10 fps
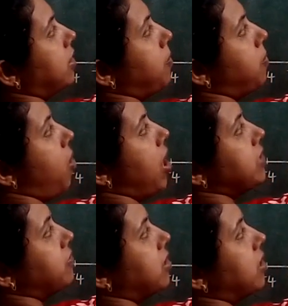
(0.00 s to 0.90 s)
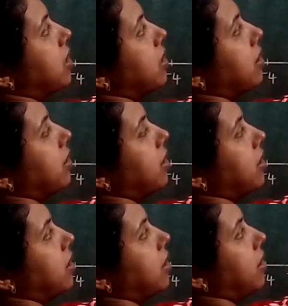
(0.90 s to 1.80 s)
the point where
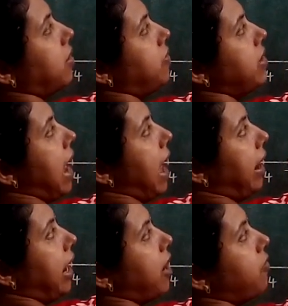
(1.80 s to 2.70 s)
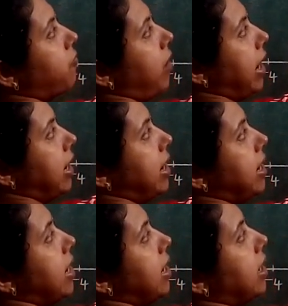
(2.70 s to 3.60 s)
we arrive
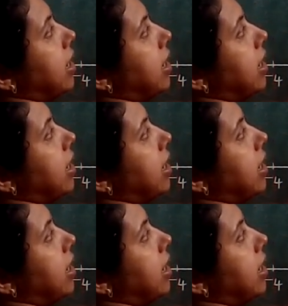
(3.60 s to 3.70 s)
finally.